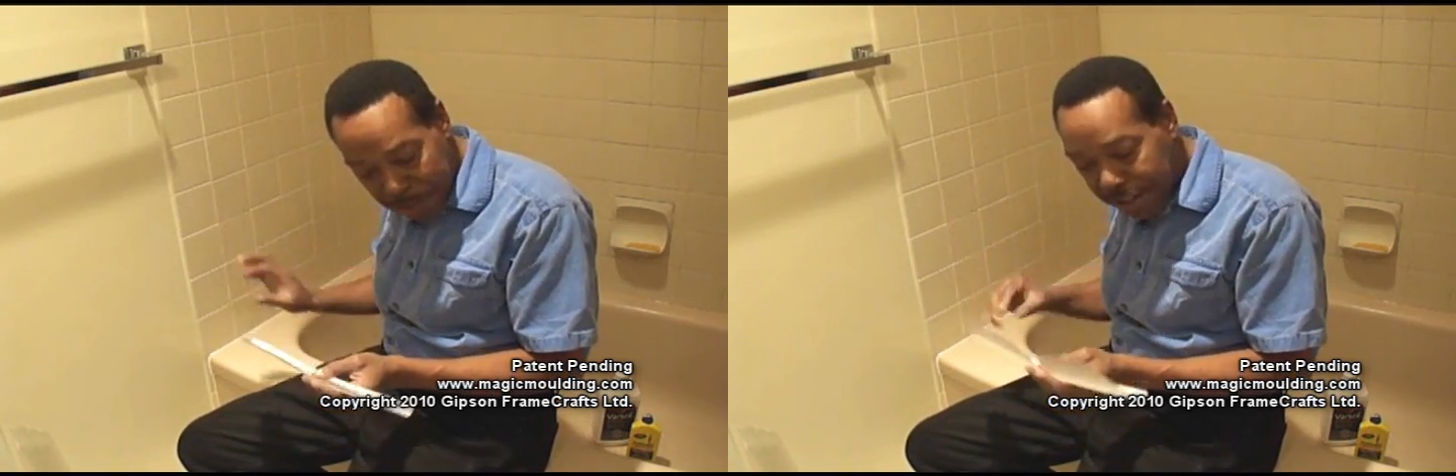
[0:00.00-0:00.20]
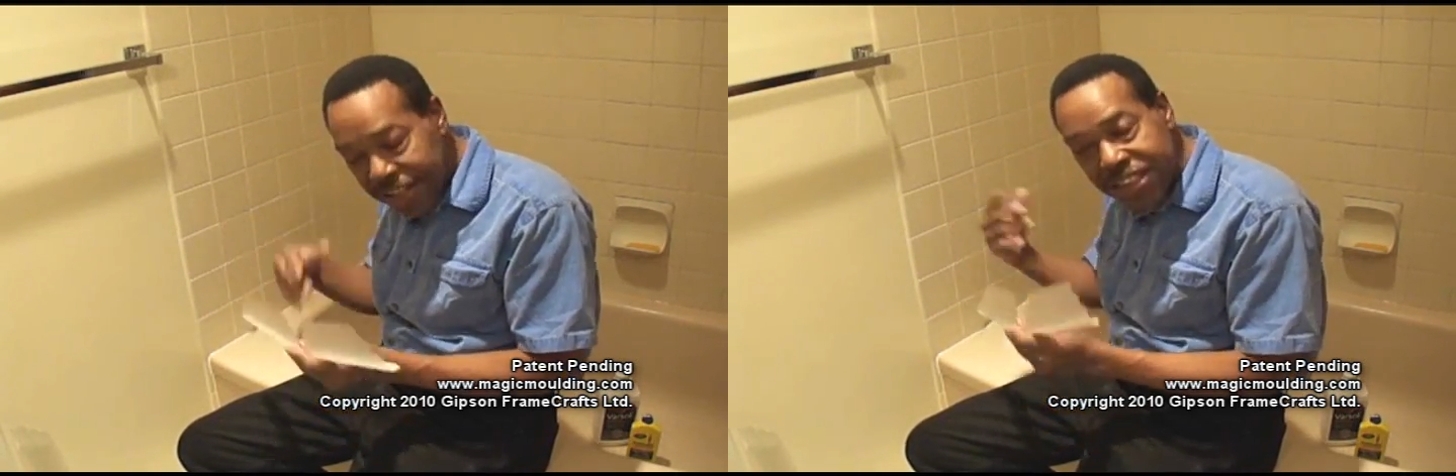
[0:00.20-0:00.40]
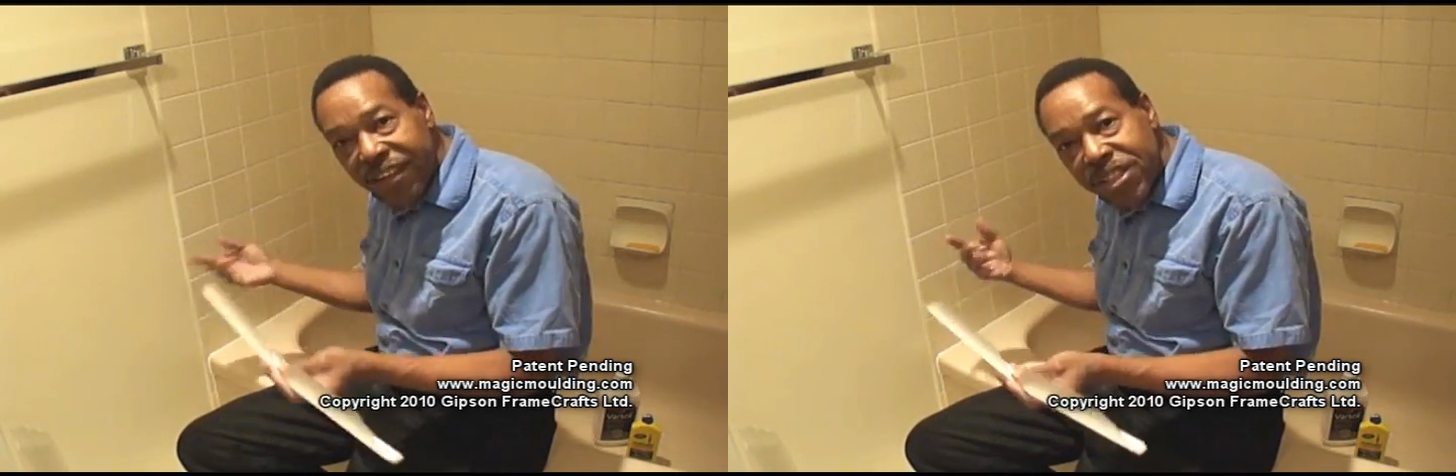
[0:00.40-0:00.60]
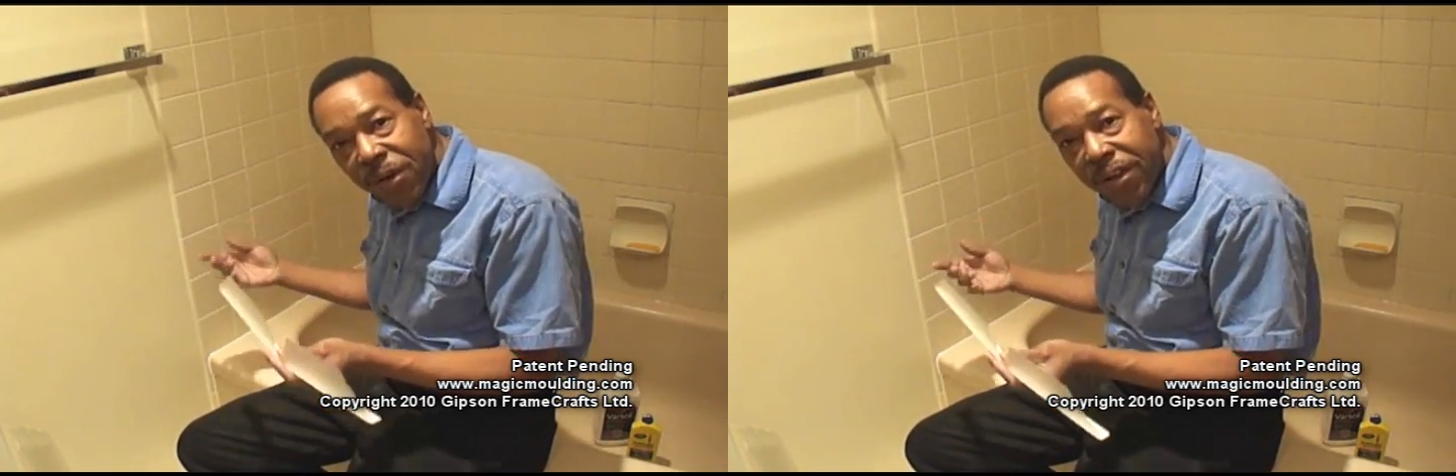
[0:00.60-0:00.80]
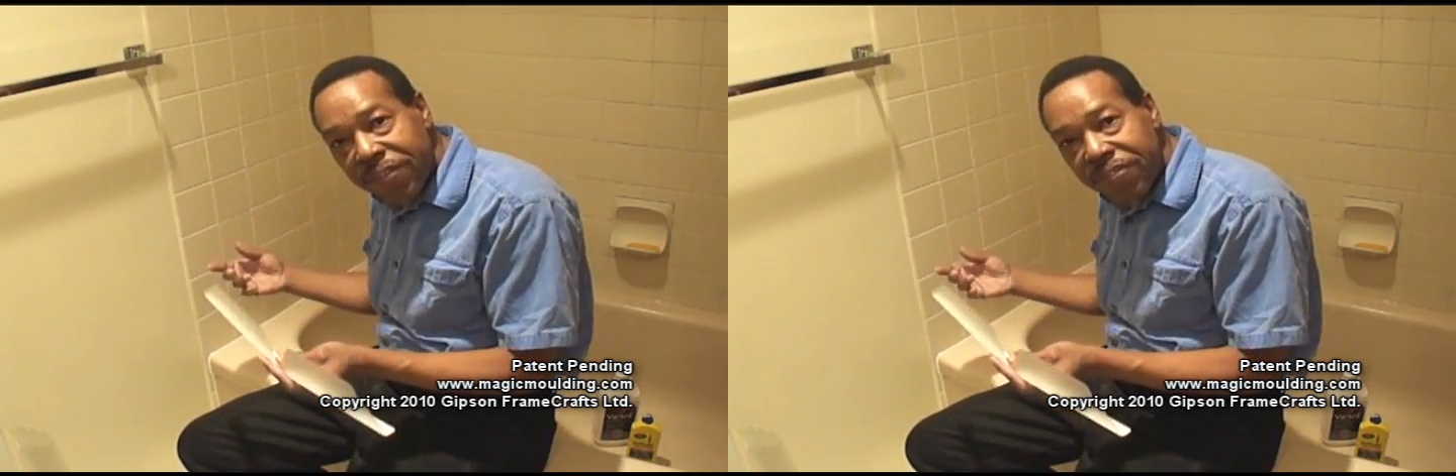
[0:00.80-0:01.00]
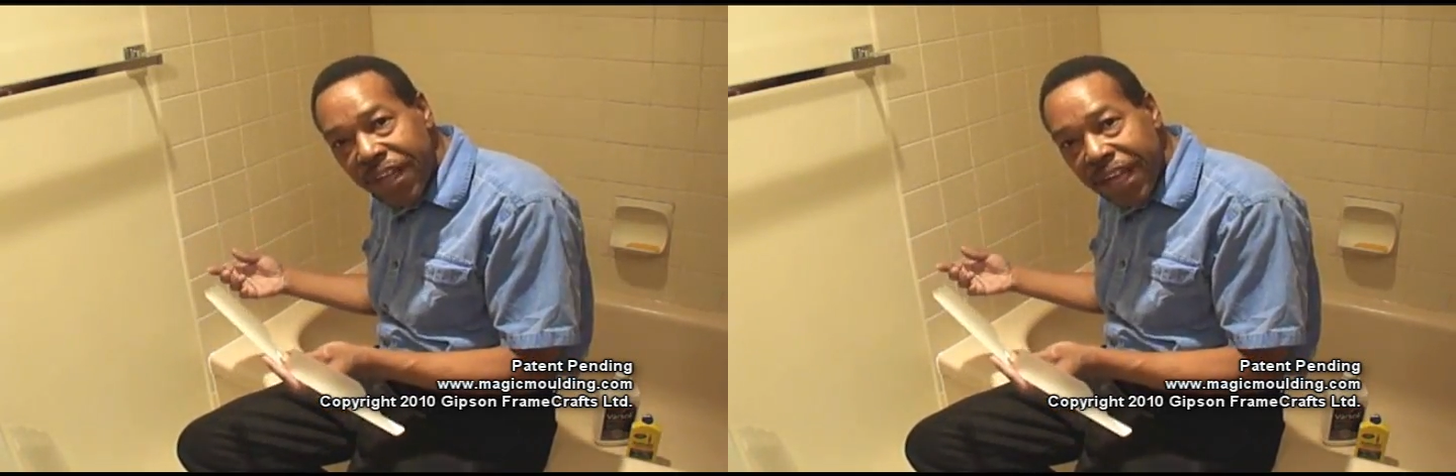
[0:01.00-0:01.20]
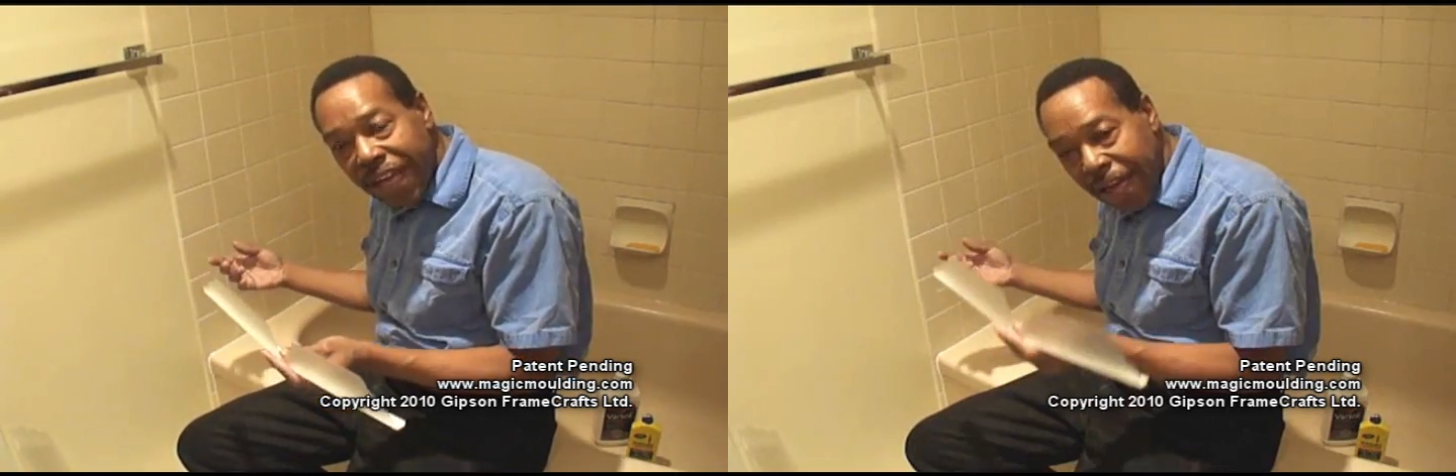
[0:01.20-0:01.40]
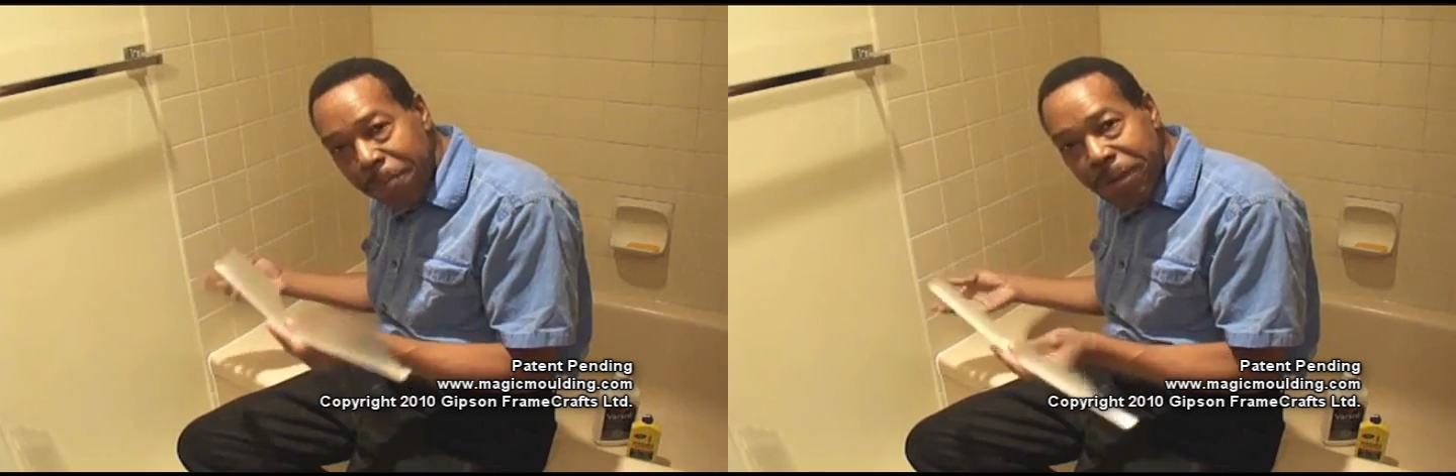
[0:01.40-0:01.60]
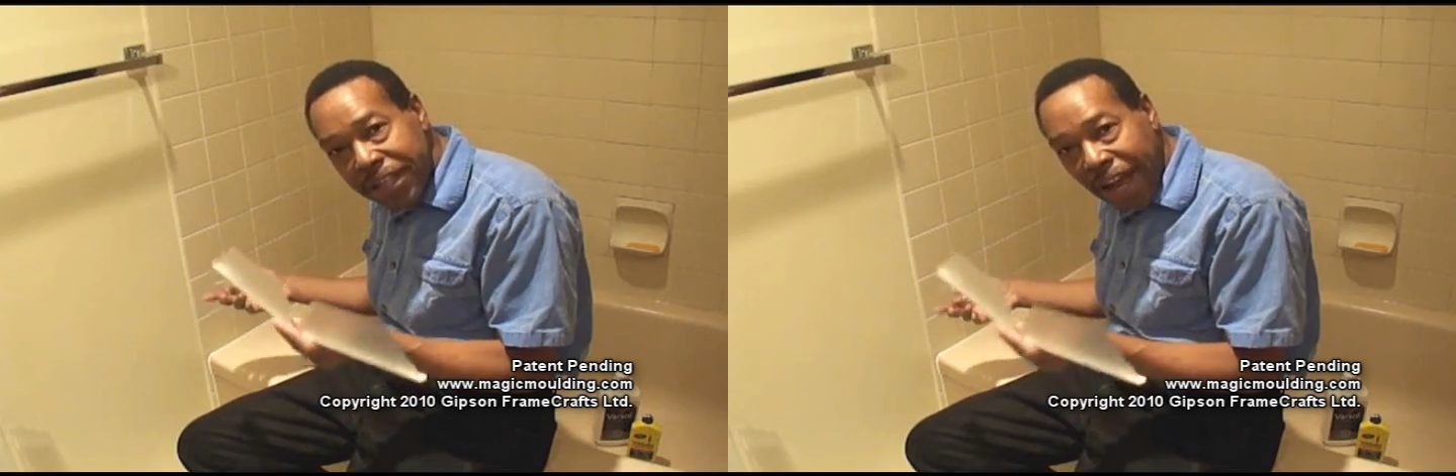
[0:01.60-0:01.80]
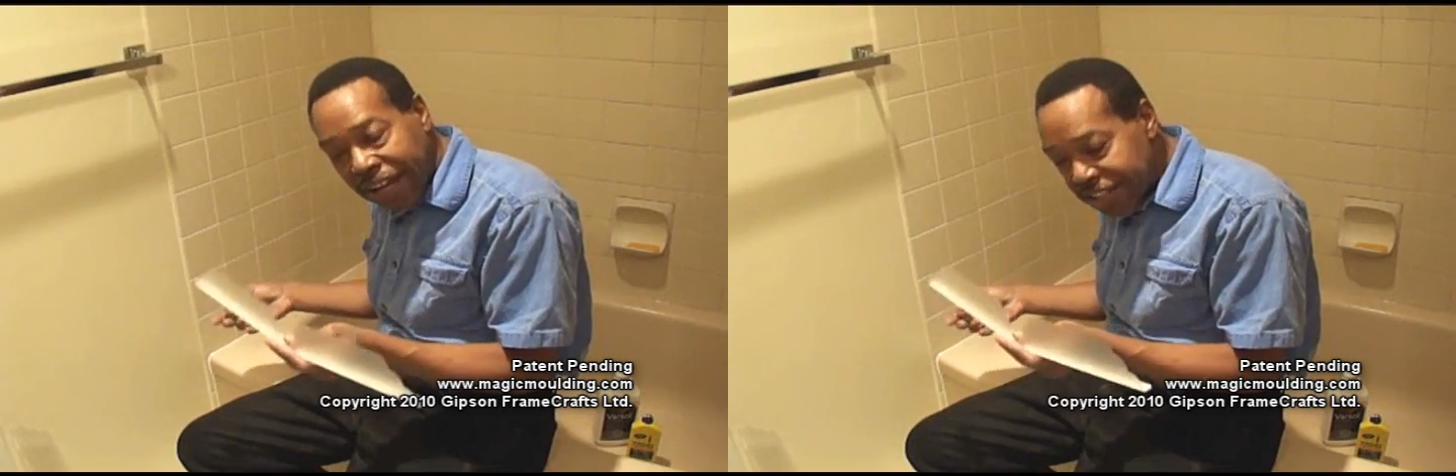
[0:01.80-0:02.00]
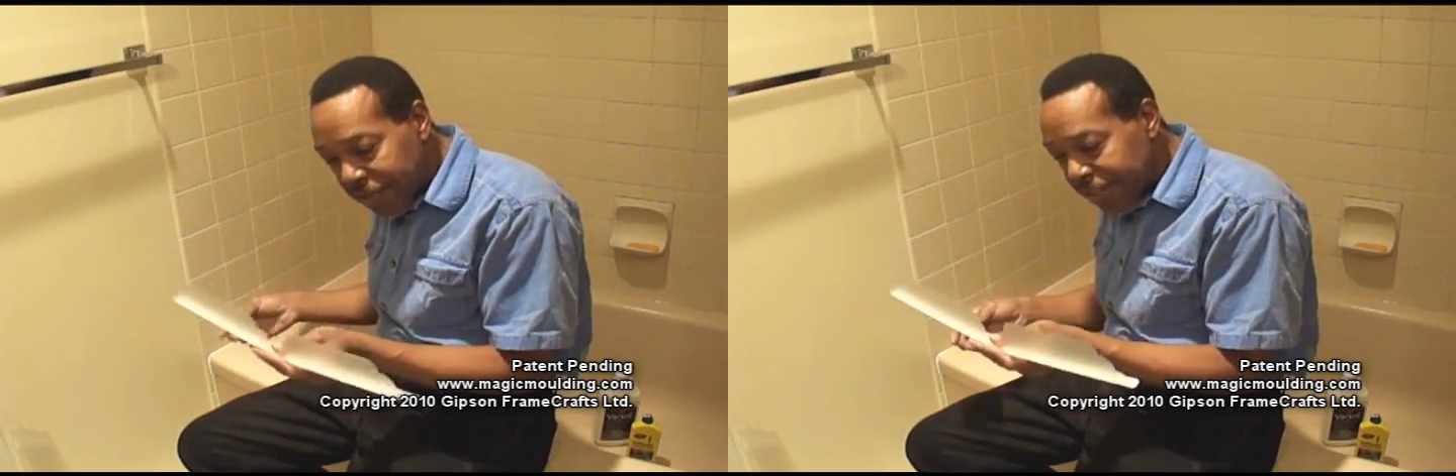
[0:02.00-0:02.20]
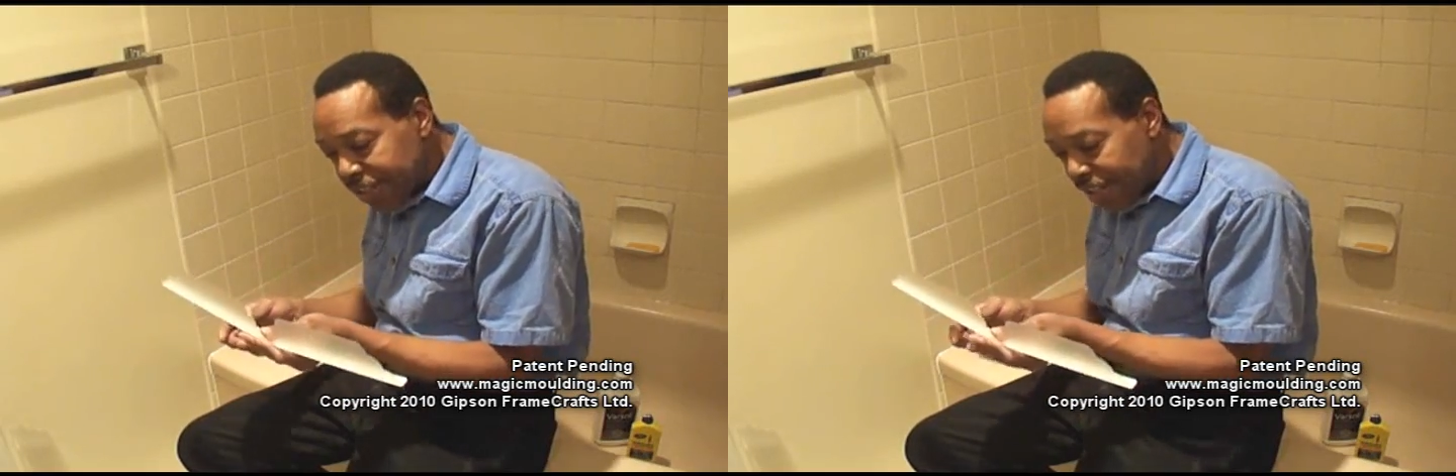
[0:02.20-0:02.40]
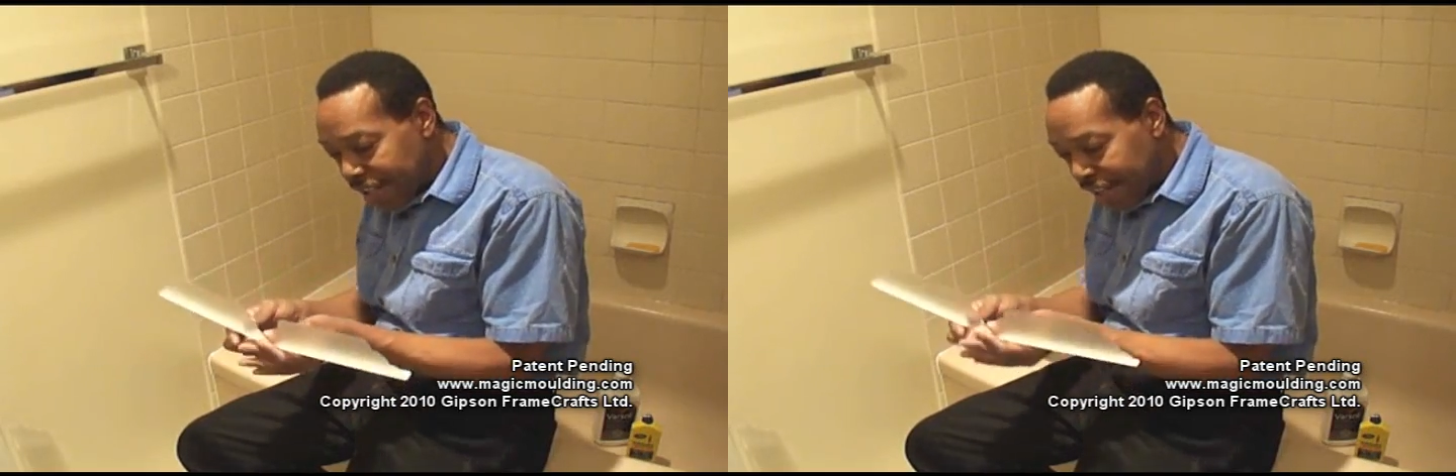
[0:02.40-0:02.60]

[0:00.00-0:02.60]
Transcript: because they're sort of ambidextrous.